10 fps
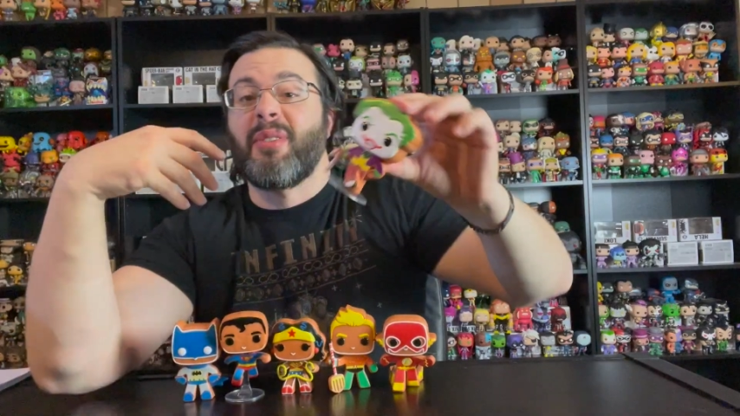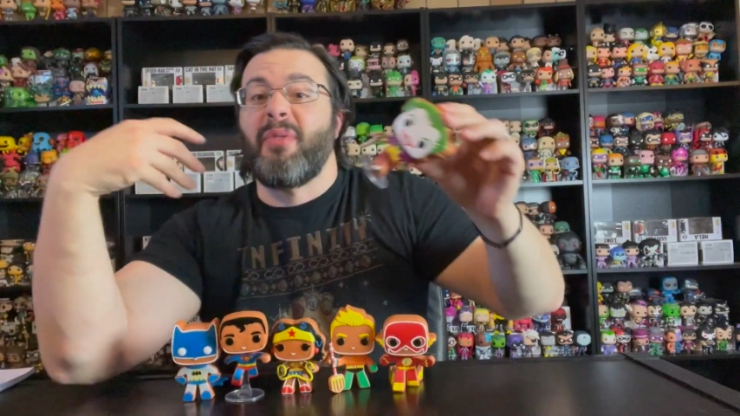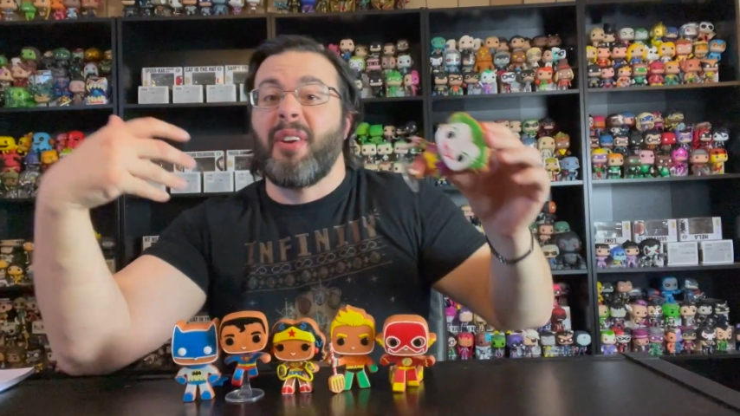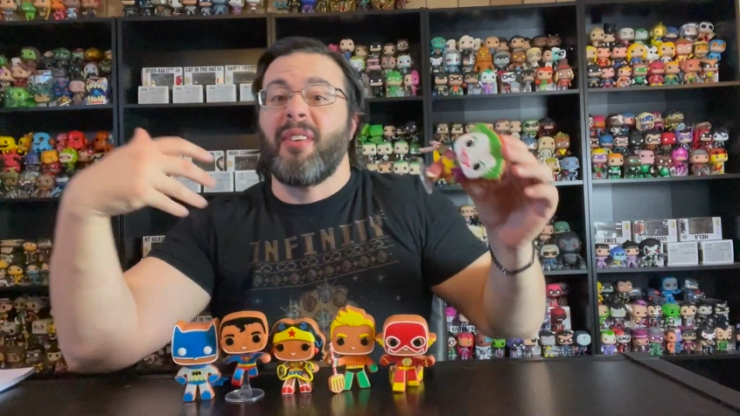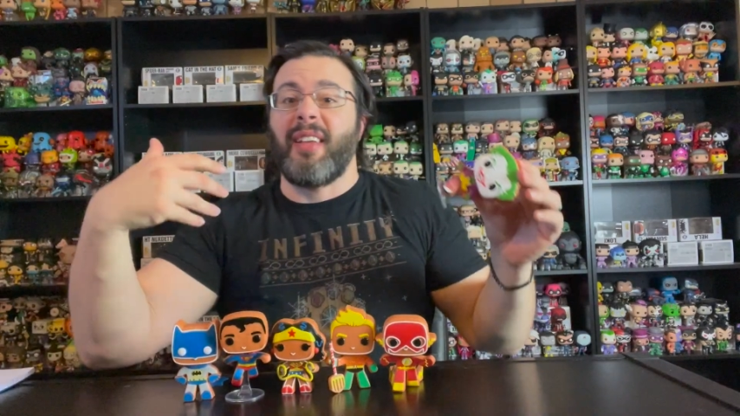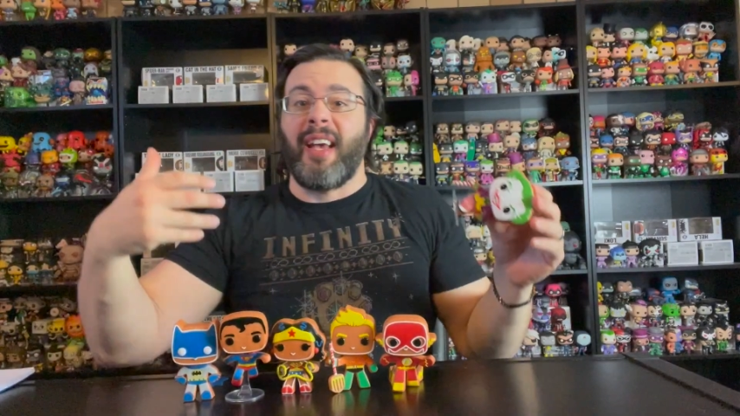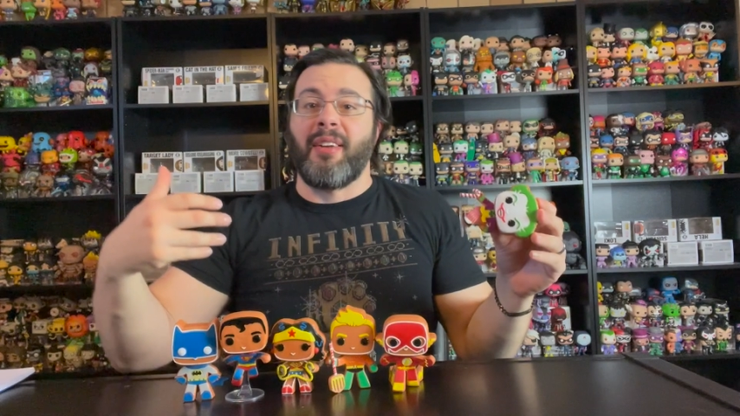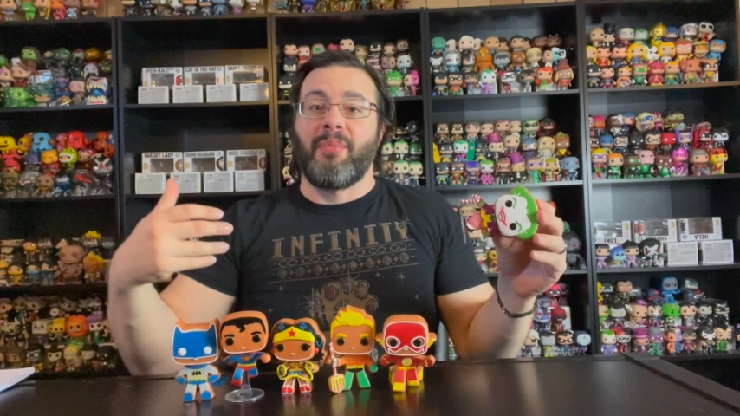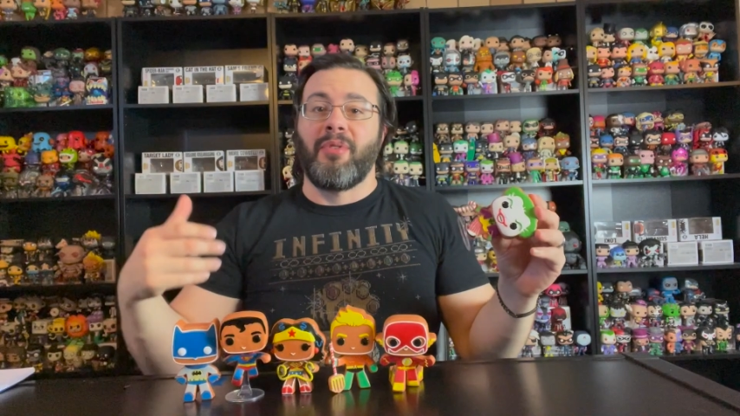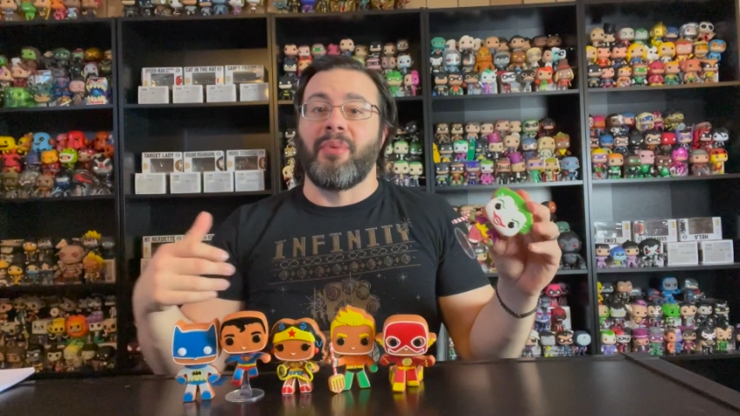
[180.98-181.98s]
very
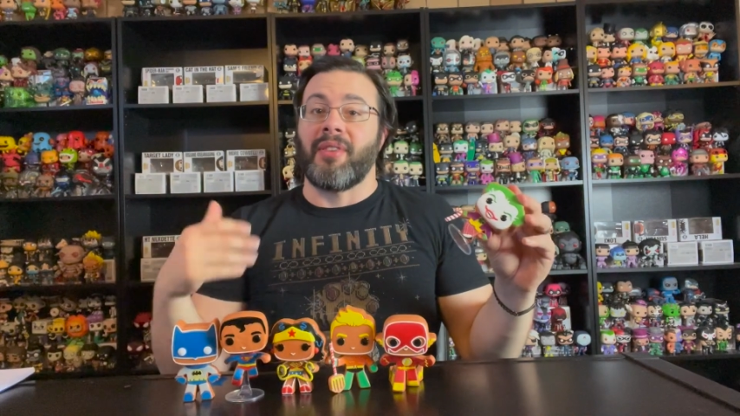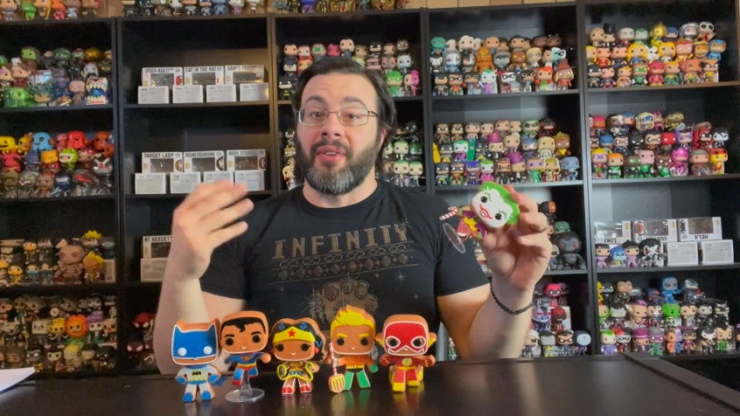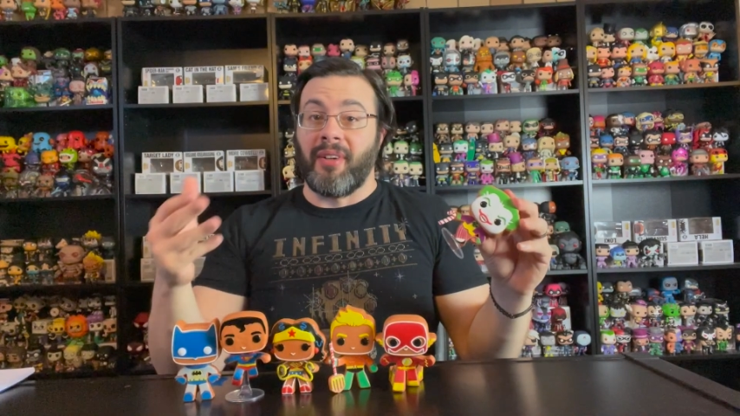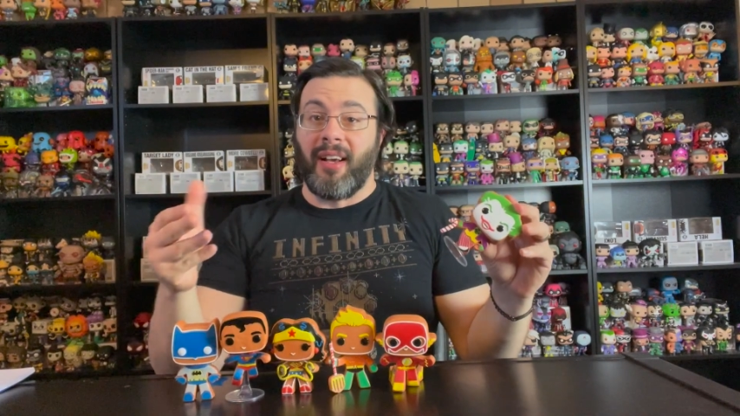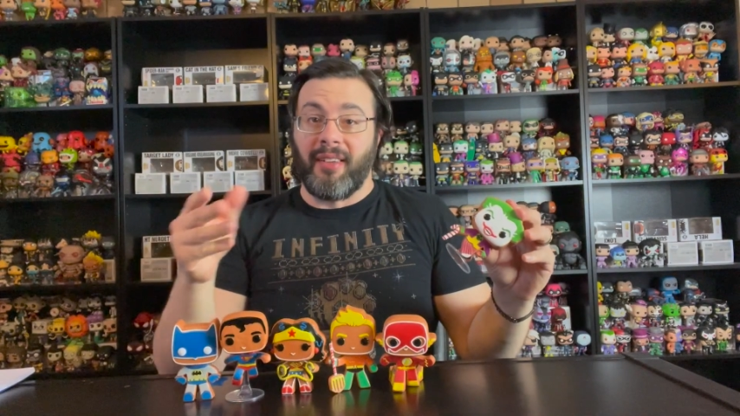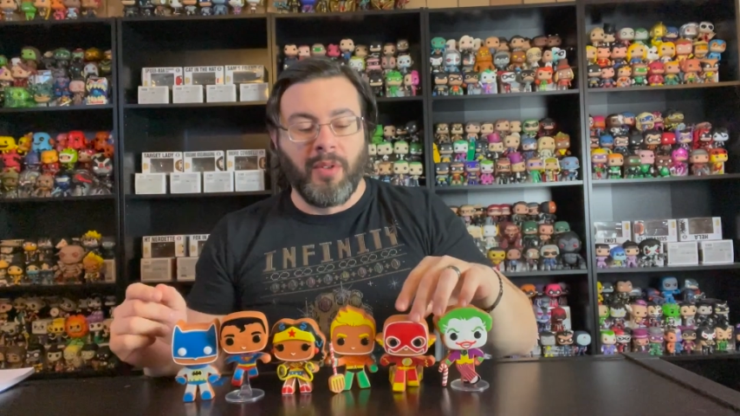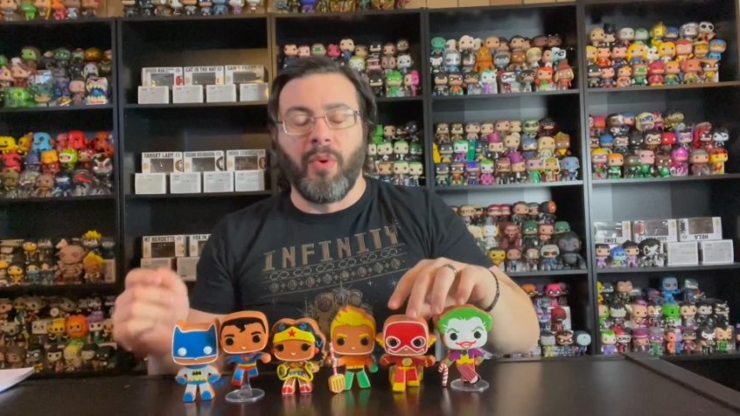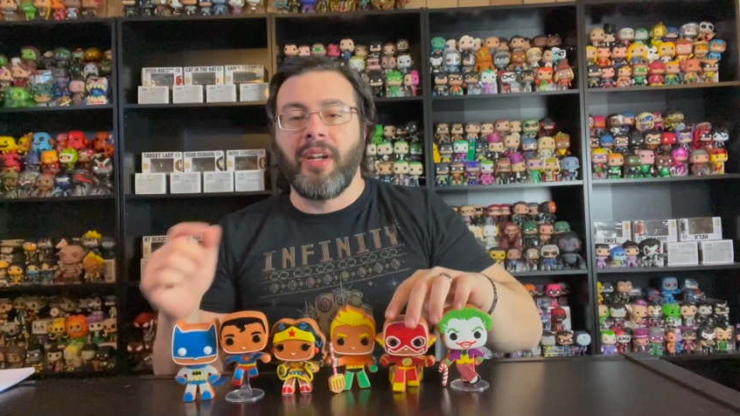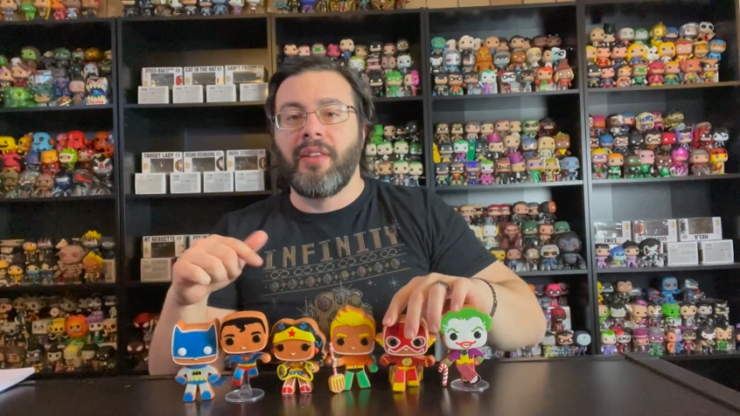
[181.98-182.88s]
edible, but they're not. One